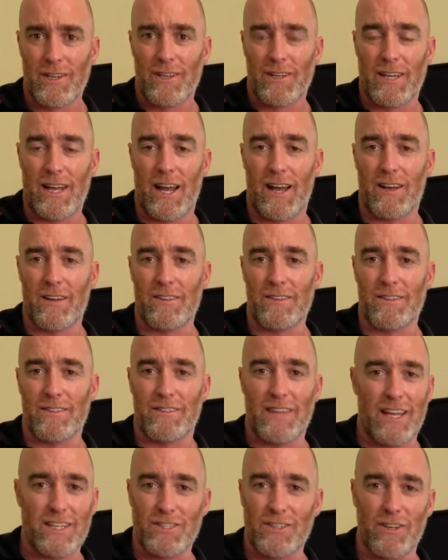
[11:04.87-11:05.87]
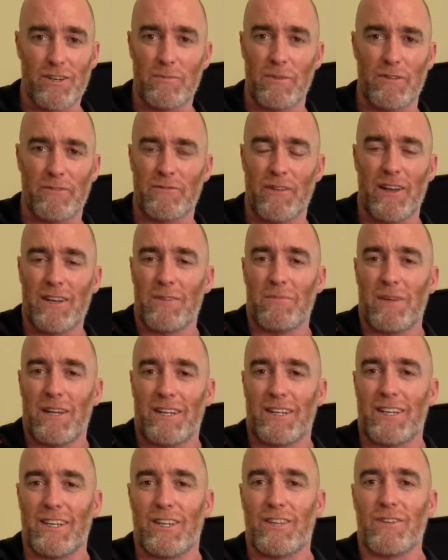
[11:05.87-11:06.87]
Now, that's going to be
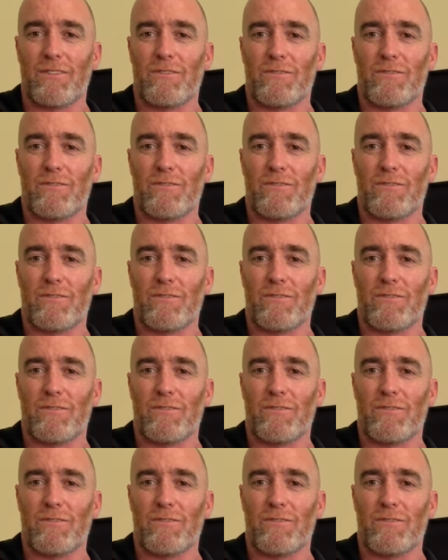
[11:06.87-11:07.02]
fundamentally